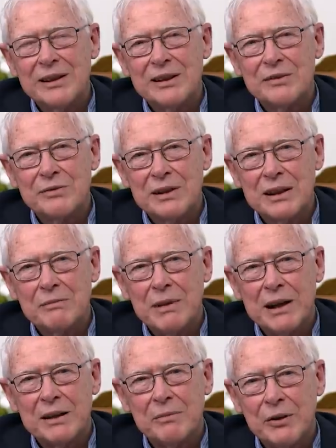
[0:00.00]
it's really
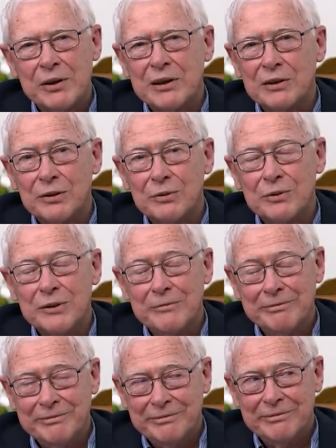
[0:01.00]
make America good.
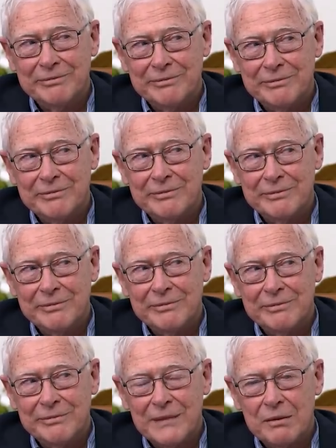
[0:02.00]

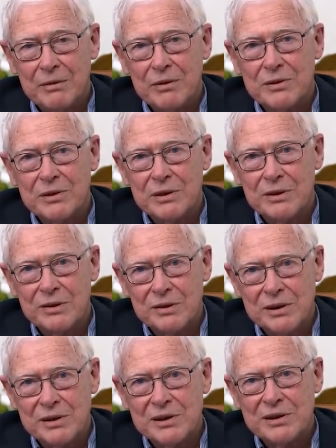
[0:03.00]
Because the
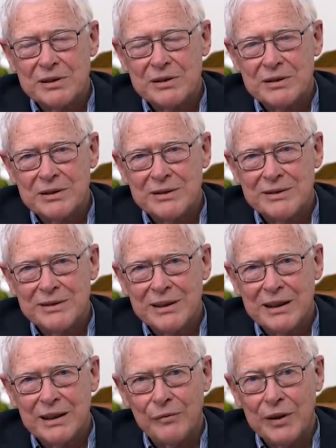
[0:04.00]
goodness,
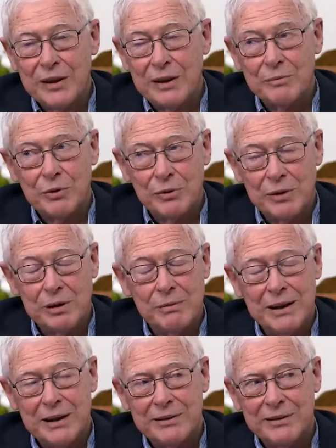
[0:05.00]
now don't forget I'm talking
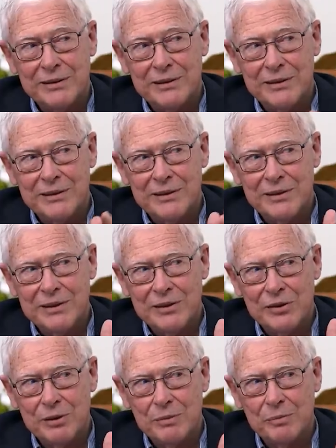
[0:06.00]
about
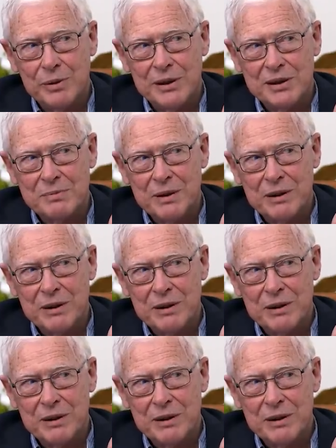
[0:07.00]
human beings